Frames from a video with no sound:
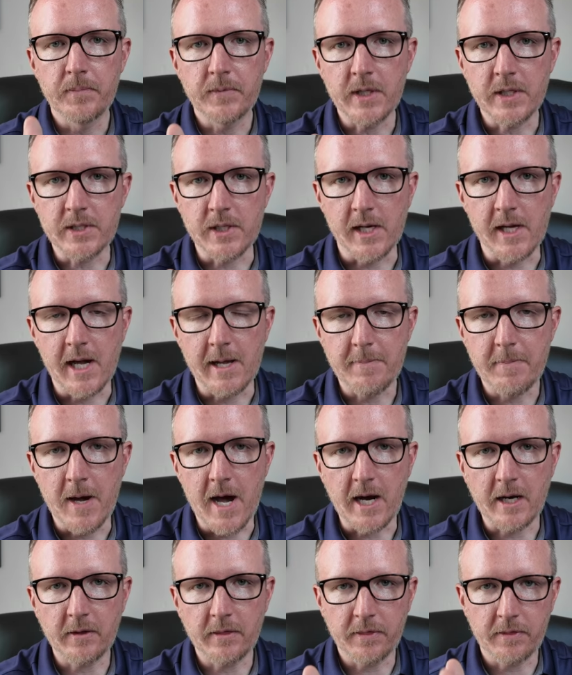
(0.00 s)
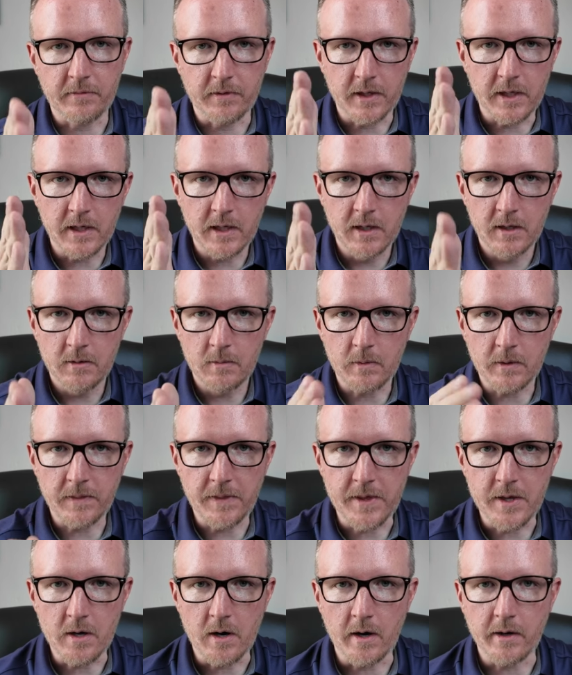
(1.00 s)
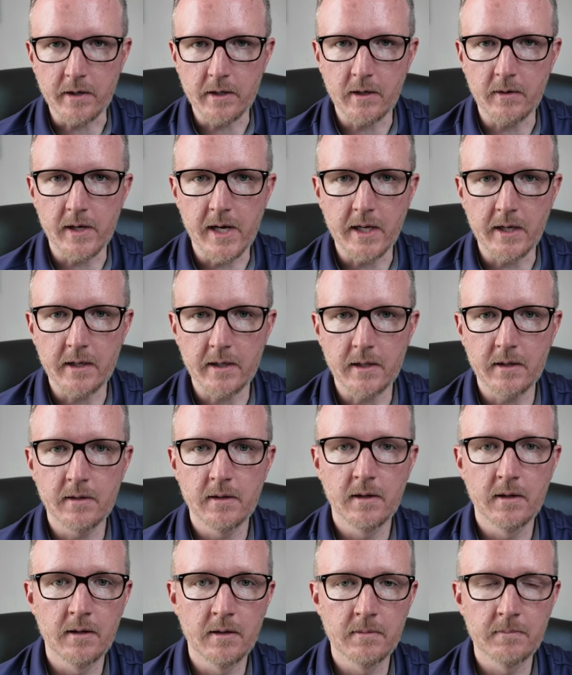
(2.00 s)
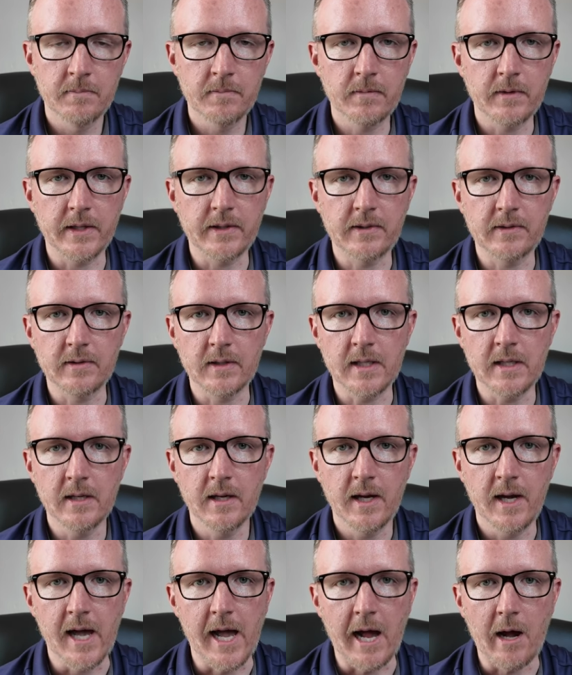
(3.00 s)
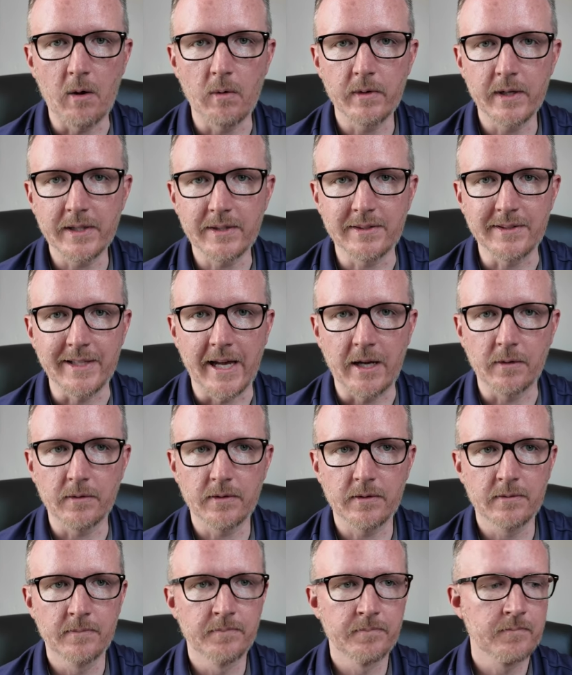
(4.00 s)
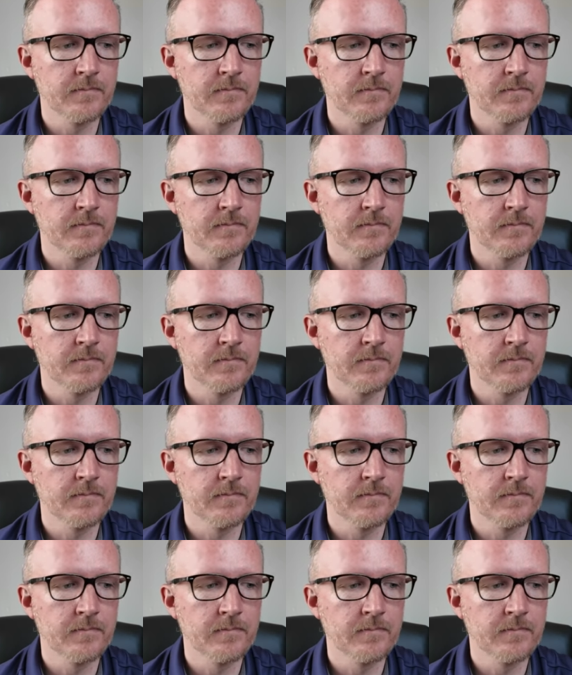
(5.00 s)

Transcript: D J I Pocket three with the audio edited. Let's see how it sounds.